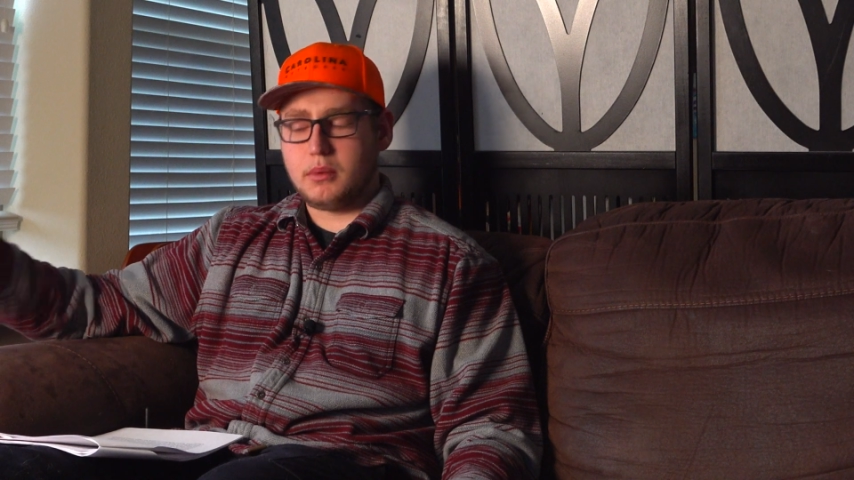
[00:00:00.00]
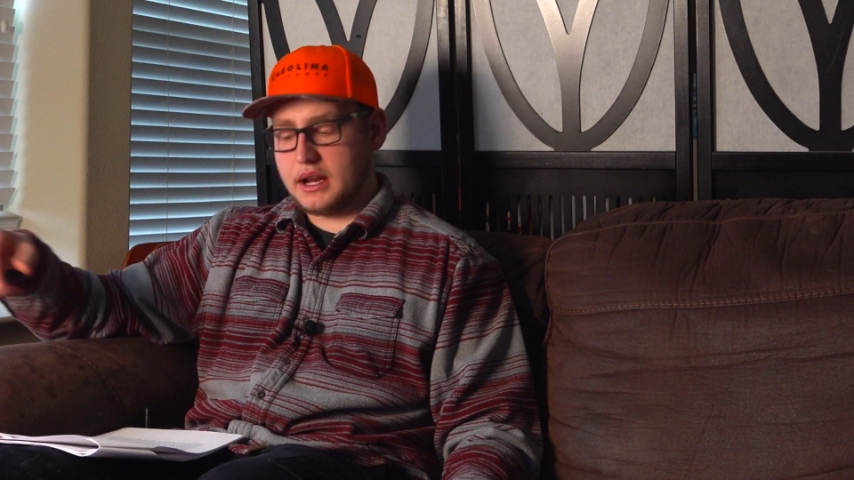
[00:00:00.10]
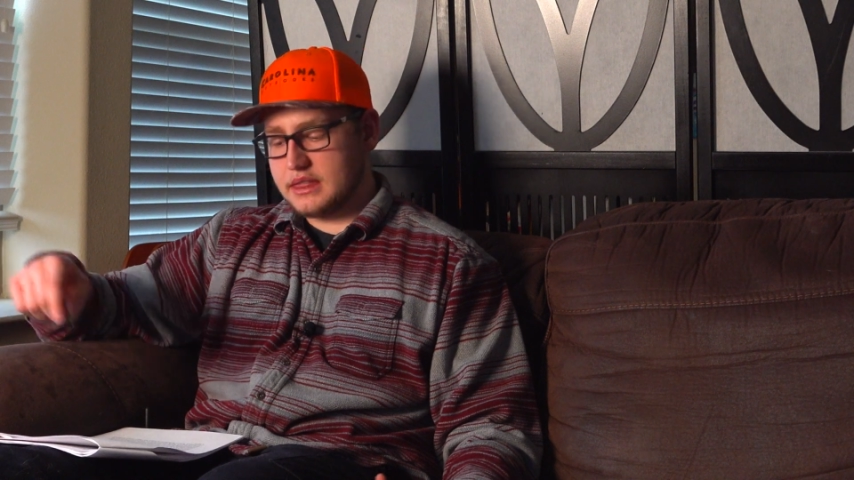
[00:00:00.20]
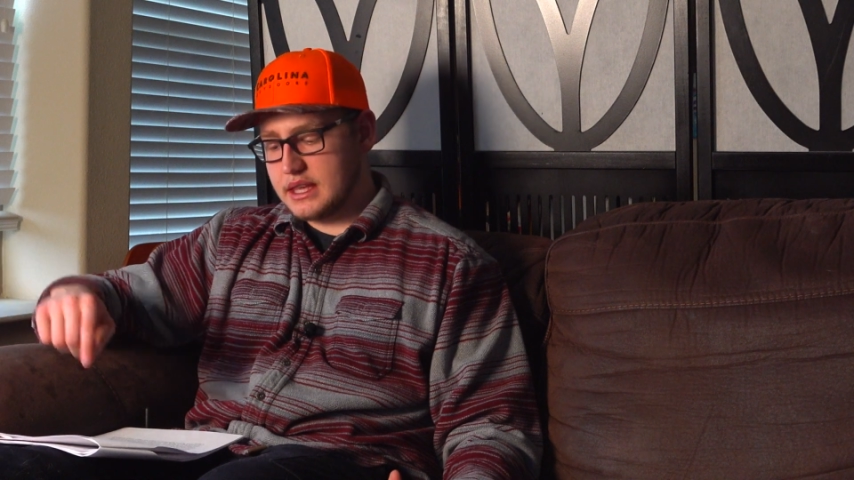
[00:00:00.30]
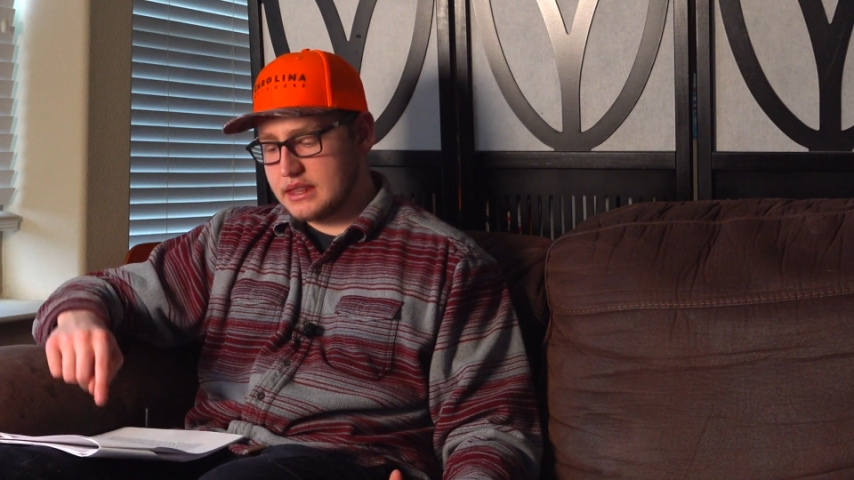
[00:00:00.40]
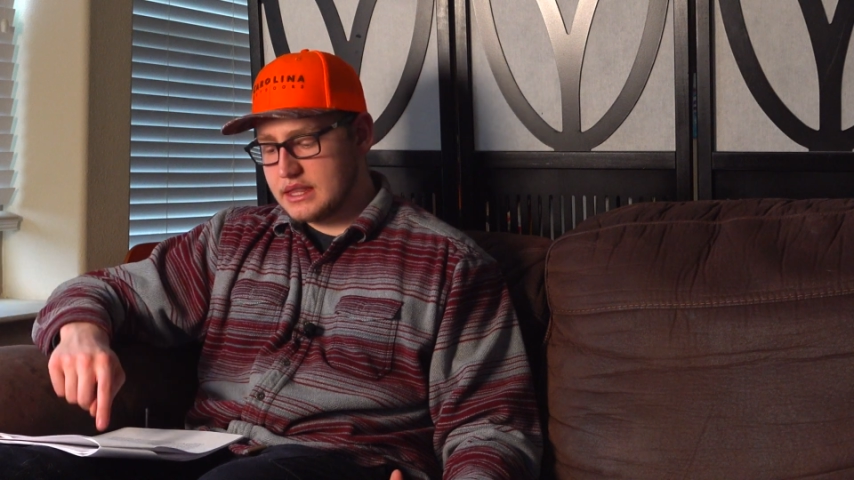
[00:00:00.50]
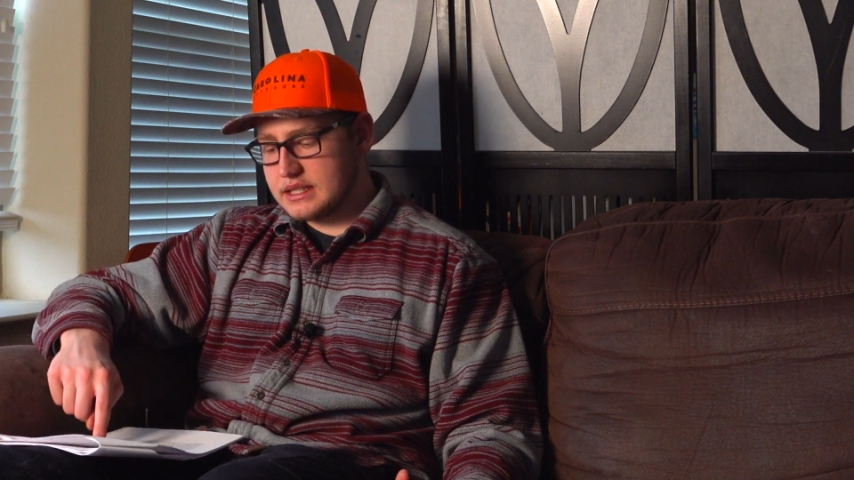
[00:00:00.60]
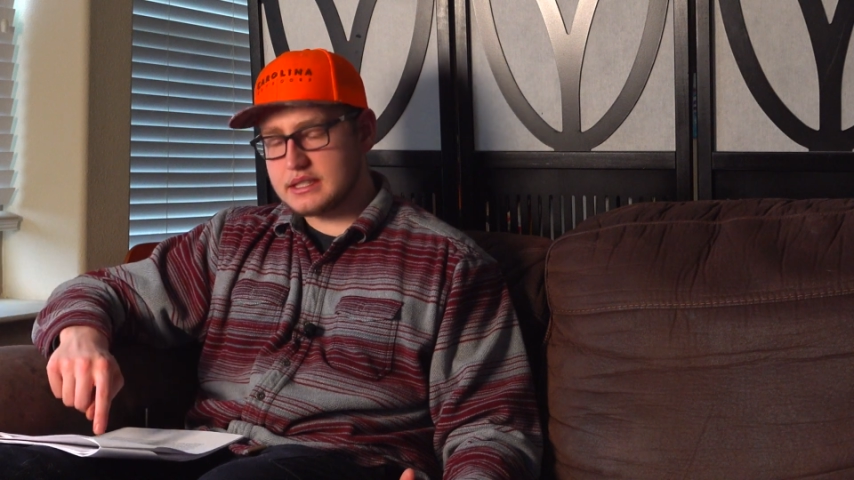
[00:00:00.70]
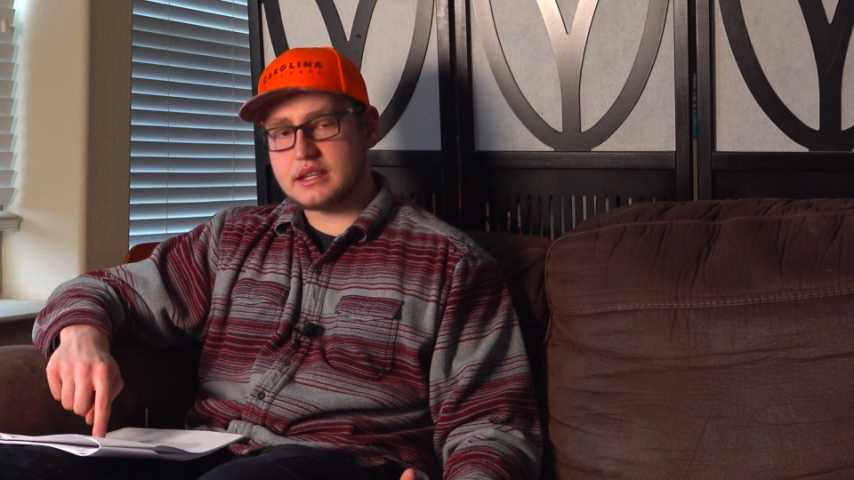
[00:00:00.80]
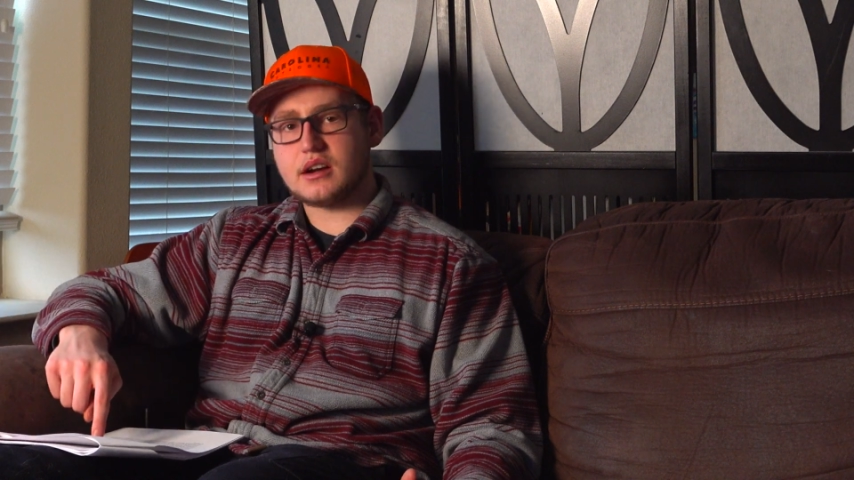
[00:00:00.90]
But I think
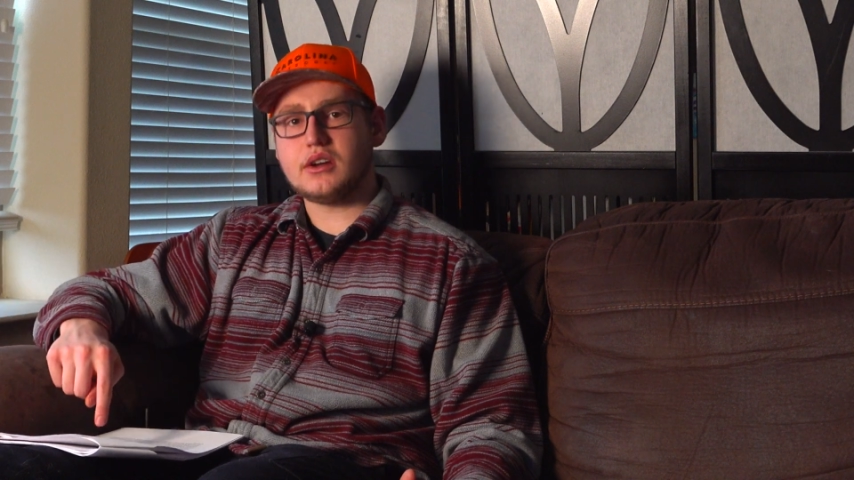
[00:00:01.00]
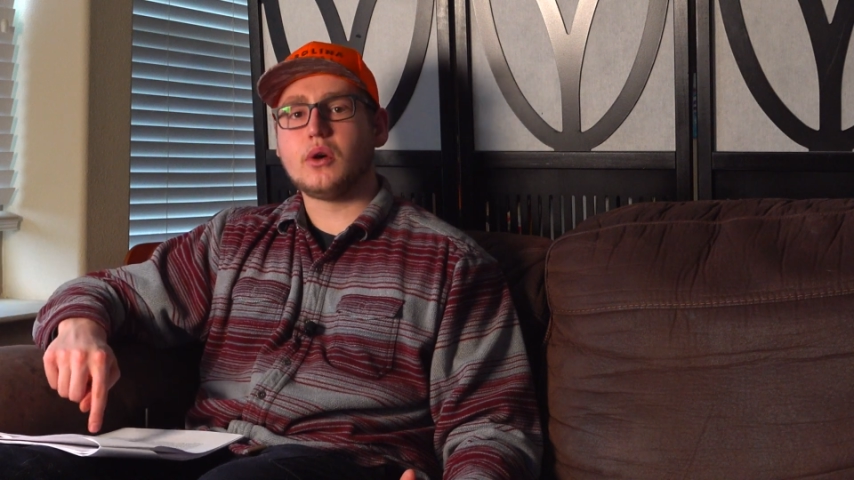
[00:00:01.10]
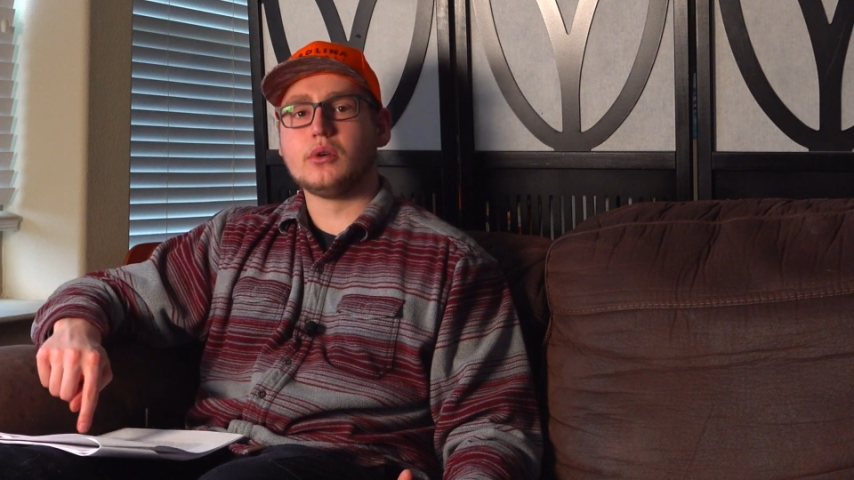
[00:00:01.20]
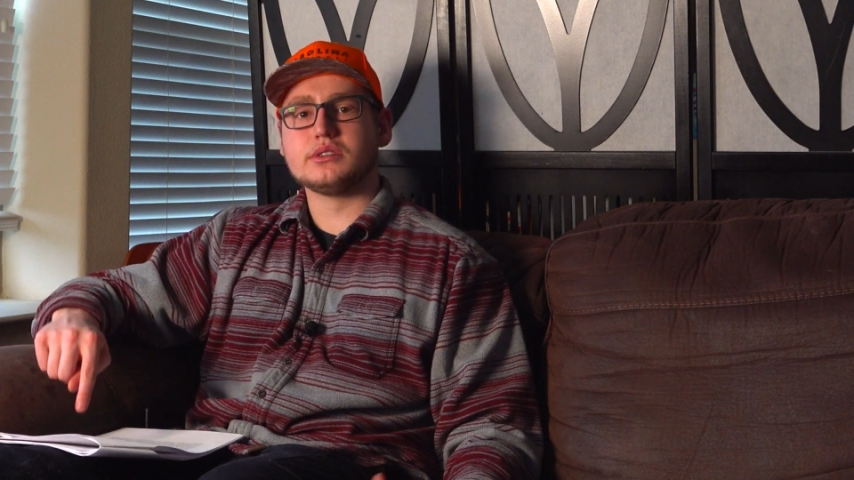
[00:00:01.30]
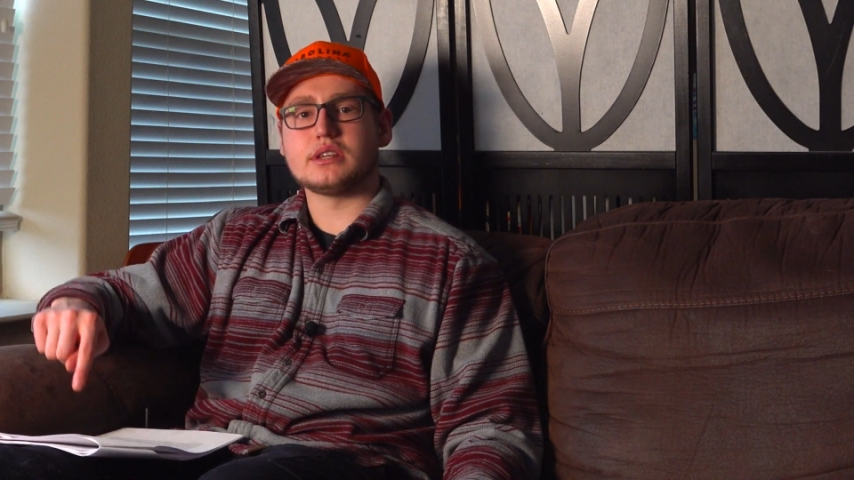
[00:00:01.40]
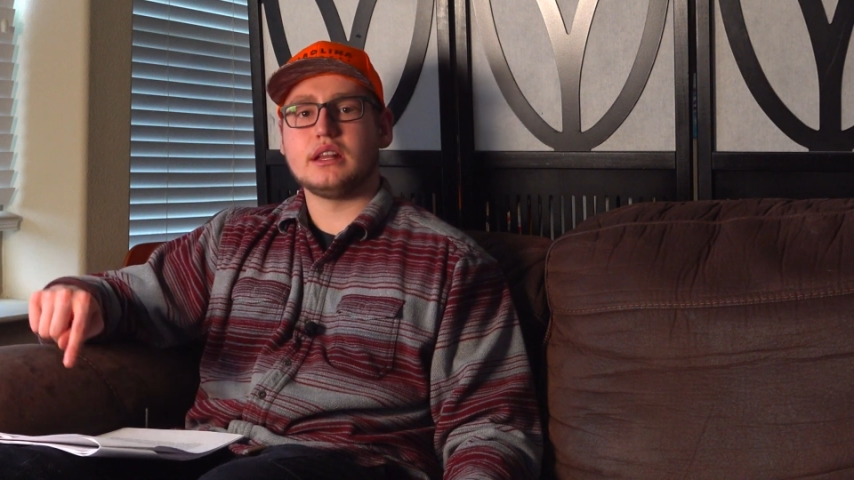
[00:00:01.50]
this theory holds